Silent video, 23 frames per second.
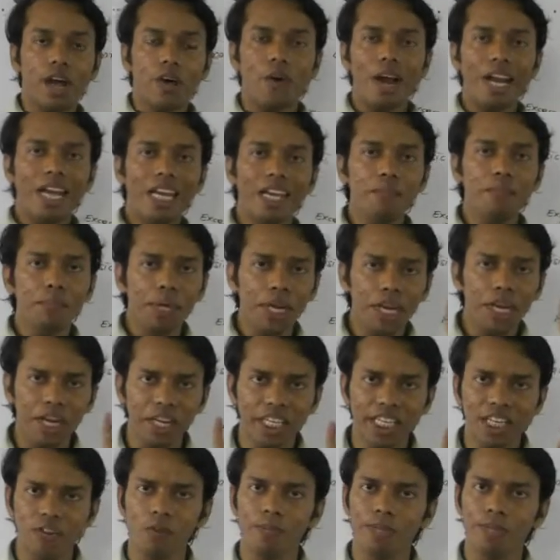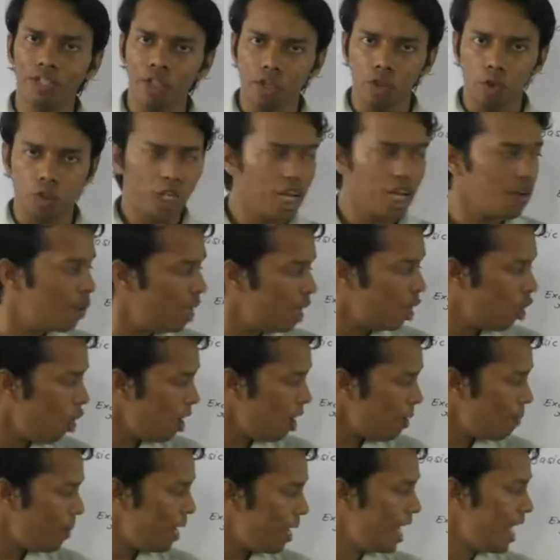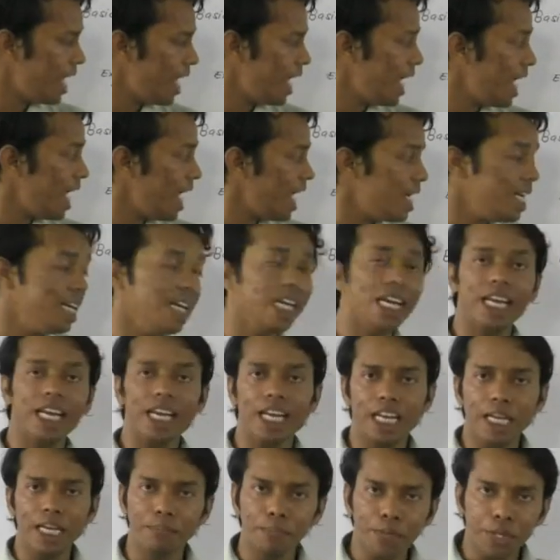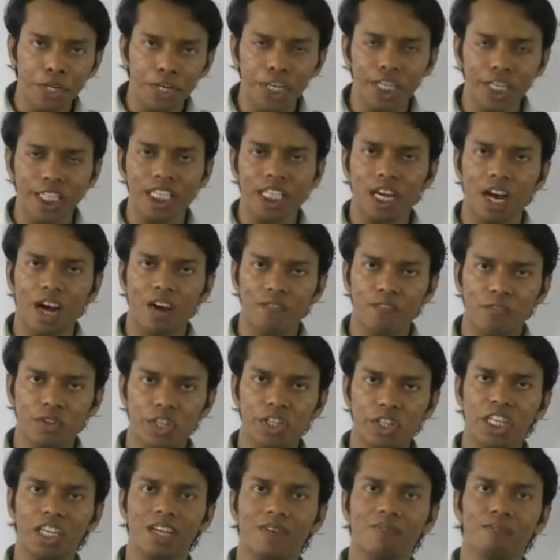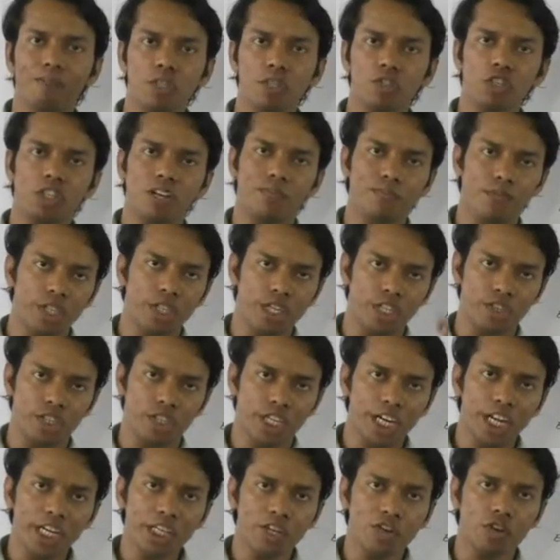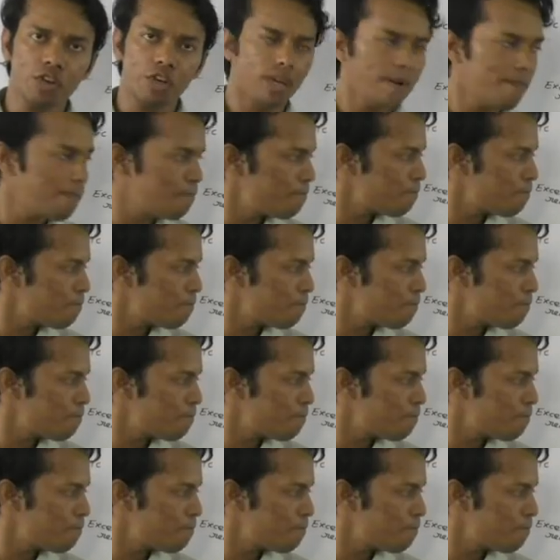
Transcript: While limiting reagent will be 0. There will not be any limiting reagent after the completion of the reaction. Correct or not?